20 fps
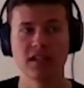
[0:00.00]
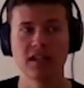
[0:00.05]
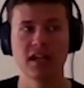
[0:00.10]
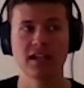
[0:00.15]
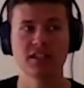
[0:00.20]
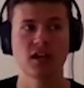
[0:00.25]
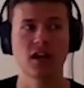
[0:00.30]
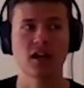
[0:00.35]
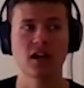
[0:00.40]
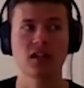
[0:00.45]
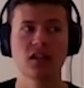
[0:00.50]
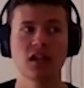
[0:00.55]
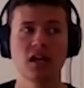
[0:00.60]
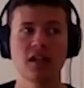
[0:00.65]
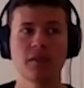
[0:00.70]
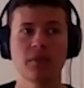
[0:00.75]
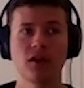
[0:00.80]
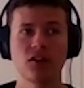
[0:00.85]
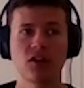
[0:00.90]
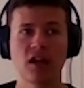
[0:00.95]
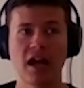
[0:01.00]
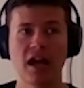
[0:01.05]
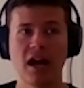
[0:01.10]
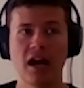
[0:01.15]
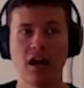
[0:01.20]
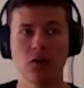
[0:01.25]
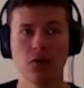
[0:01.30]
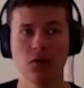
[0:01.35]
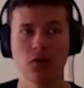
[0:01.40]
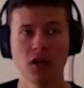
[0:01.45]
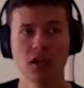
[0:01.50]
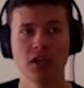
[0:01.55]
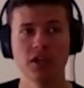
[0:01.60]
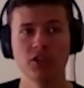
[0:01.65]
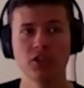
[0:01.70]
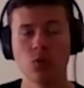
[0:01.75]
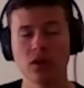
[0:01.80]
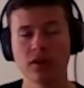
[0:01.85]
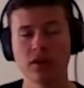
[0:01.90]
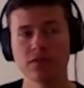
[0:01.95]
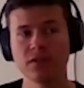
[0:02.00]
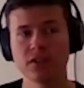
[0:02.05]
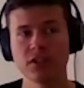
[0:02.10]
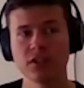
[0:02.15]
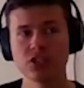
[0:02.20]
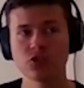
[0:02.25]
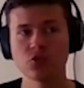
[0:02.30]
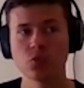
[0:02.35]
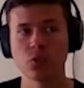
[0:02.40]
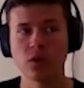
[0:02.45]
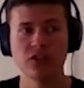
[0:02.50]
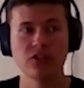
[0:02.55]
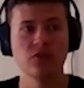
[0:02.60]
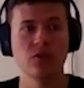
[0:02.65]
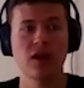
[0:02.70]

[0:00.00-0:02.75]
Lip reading: And I talk a lot about how you want to fish where